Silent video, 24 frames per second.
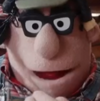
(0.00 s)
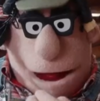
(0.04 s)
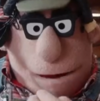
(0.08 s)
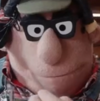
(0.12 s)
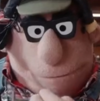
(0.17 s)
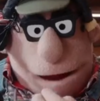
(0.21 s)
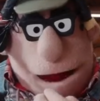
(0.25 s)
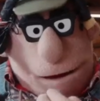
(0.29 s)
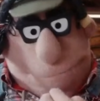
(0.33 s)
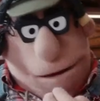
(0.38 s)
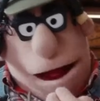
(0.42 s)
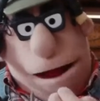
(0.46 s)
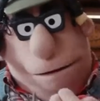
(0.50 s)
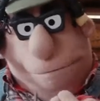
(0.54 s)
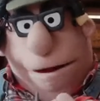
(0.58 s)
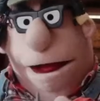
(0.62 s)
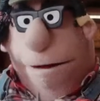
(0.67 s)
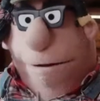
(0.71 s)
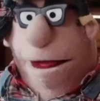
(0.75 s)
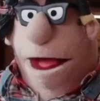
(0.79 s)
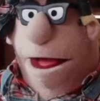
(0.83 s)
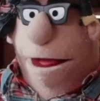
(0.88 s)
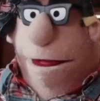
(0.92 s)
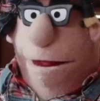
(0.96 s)
have some
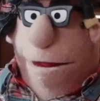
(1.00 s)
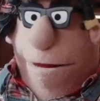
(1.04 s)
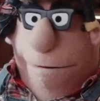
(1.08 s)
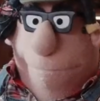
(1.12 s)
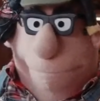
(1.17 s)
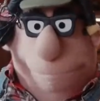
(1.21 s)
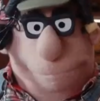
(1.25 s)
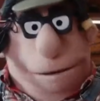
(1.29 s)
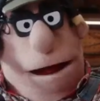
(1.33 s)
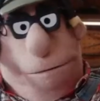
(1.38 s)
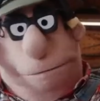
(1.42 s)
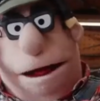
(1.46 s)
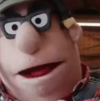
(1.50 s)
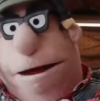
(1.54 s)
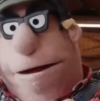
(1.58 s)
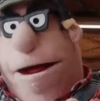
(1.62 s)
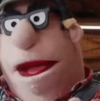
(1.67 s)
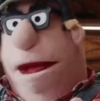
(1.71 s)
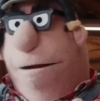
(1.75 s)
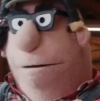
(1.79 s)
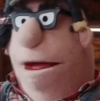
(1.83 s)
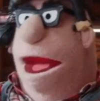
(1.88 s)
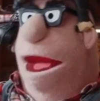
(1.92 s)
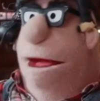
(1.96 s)
kind of I don't know
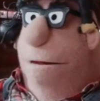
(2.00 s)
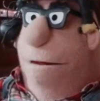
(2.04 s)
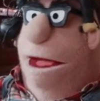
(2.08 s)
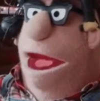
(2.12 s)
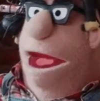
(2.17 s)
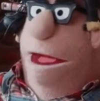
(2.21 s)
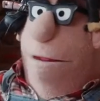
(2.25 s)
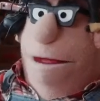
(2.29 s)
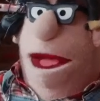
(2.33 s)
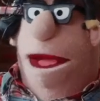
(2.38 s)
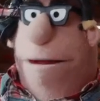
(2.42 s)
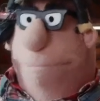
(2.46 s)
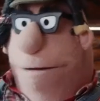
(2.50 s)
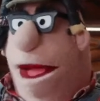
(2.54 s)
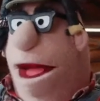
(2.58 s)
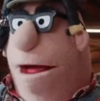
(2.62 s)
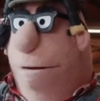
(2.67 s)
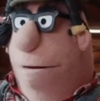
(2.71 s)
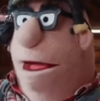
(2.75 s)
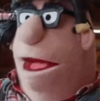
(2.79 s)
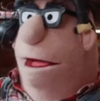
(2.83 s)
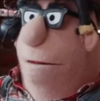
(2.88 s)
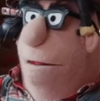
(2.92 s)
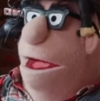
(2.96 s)
futon
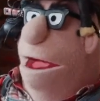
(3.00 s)
attachment